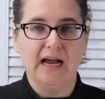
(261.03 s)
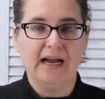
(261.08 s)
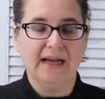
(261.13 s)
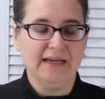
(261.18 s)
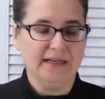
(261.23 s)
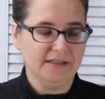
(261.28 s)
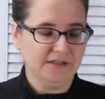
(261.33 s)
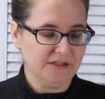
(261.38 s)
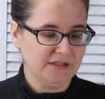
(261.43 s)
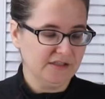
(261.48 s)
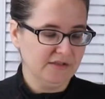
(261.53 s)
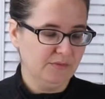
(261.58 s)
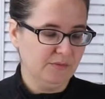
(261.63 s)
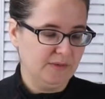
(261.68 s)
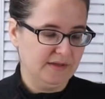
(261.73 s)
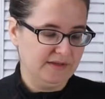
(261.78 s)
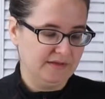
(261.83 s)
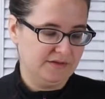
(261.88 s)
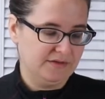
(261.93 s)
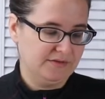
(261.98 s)
I actually
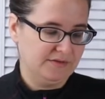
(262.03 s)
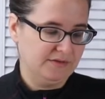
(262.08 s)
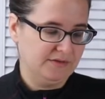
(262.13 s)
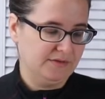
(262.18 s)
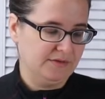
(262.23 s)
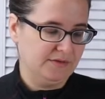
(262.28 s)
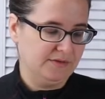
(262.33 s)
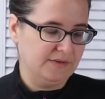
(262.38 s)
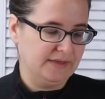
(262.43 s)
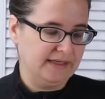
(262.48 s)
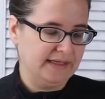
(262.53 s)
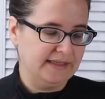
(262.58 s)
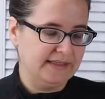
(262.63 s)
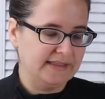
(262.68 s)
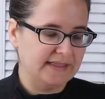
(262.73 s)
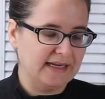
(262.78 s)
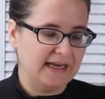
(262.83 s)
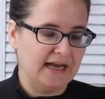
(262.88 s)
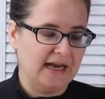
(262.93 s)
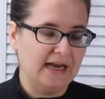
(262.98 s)
went through
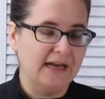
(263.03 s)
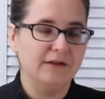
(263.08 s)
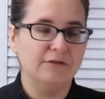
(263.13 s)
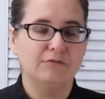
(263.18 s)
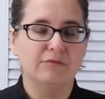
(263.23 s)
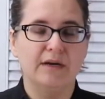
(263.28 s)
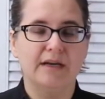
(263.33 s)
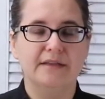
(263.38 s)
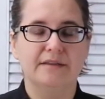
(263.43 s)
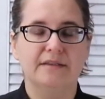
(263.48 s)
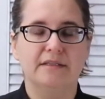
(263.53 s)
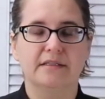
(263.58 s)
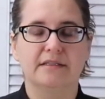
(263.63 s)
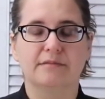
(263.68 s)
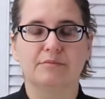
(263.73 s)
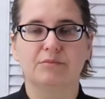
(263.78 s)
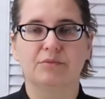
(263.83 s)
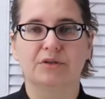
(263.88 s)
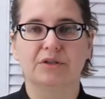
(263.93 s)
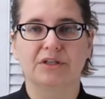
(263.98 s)
and I read
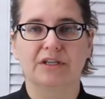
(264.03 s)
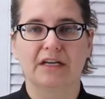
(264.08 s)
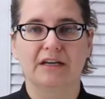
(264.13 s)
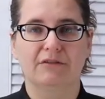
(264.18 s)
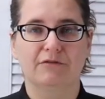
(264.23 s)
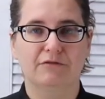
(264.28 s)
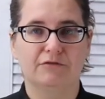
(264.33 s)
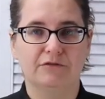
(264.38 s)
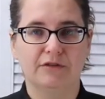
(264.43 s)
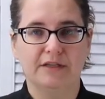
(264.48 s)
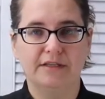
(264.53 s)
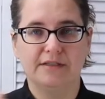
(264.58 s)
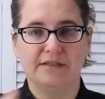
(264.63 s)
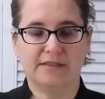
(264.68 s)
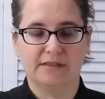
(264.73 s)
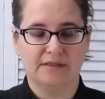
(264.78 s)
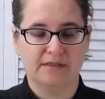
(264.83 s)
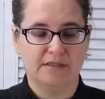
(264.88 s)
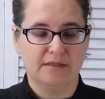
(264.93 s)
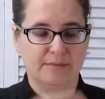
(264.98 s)
this book
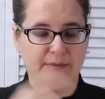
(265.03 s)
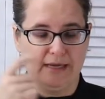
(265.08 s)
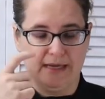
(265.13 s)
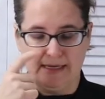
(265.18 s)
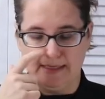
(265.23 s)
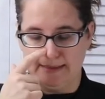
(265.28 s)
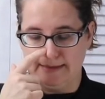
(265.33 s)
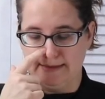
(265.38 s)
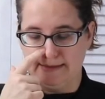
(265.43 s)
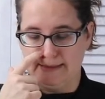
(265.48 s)
front to back.